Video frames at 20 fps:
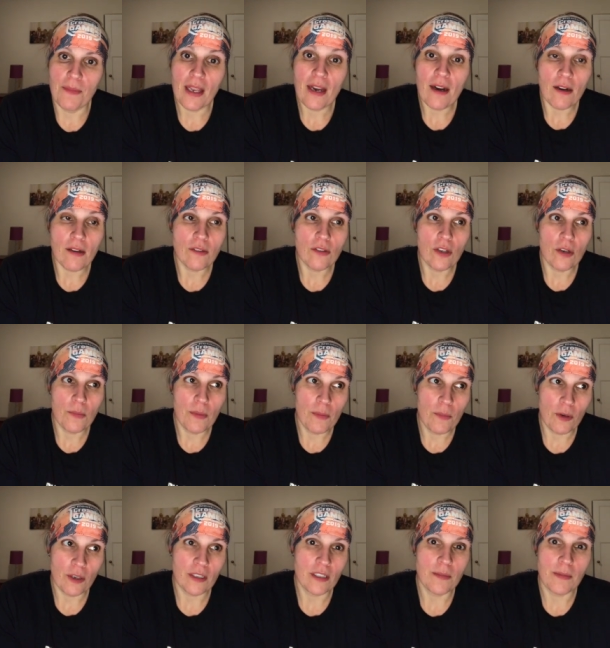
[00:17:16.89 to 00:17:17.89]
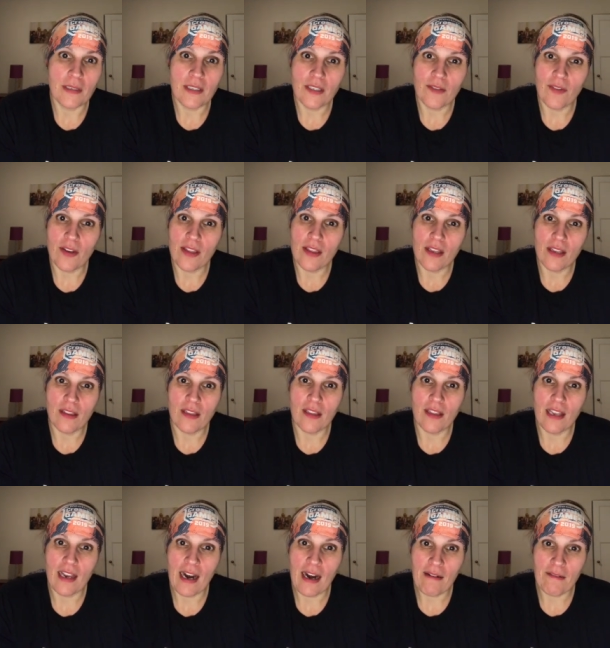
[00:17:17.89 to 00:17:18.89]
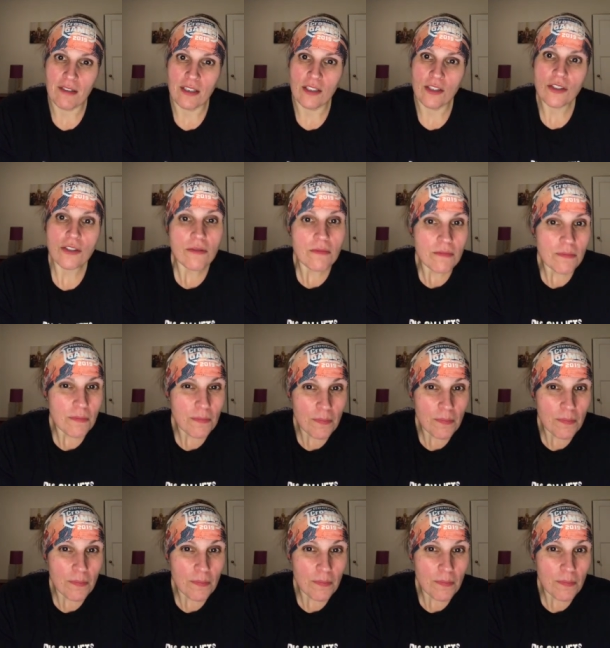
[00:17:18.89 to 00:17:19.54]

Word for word: They are a little bit more expensive, I think, than the average,